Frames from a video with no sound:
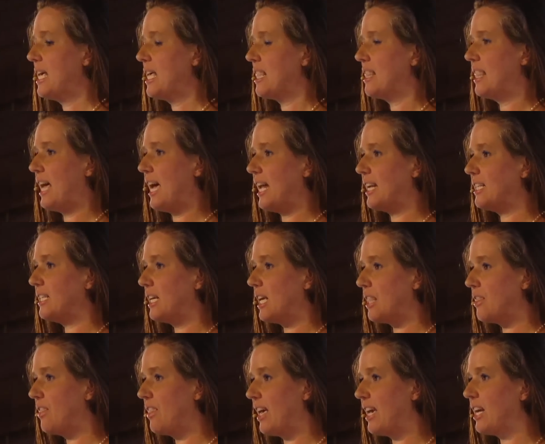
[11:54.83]

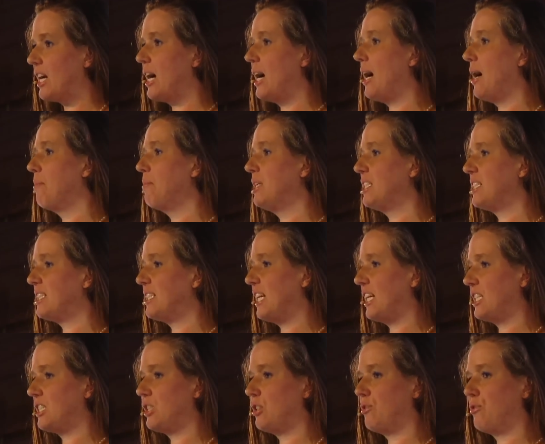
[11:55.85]
that they come in
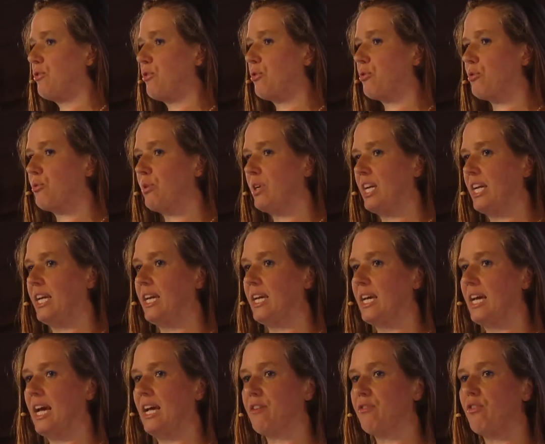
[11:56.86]
sets of 3,
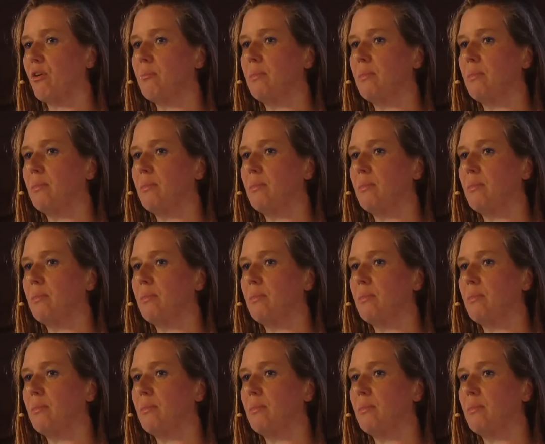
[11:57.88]
and from